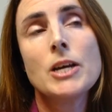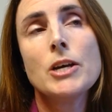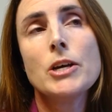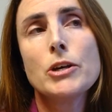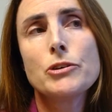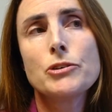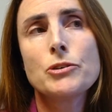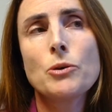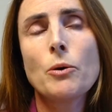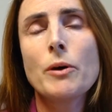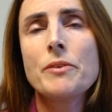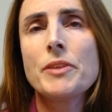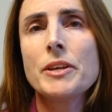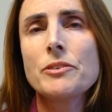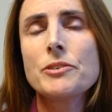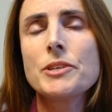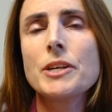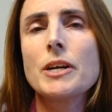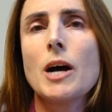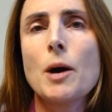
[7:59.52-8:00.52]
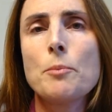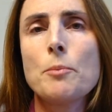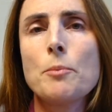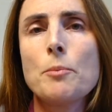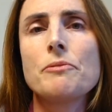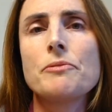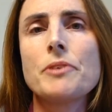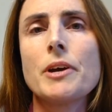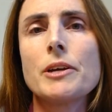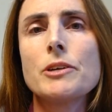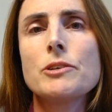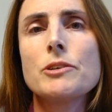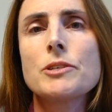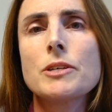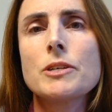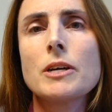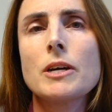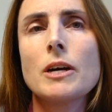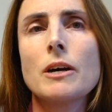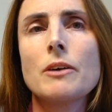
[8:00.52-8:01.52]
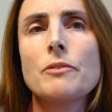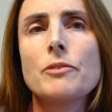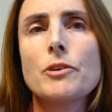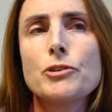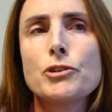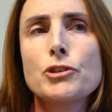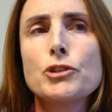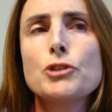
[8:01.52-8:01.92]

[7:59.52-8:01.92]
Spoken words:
So I think there's a couple of things. There's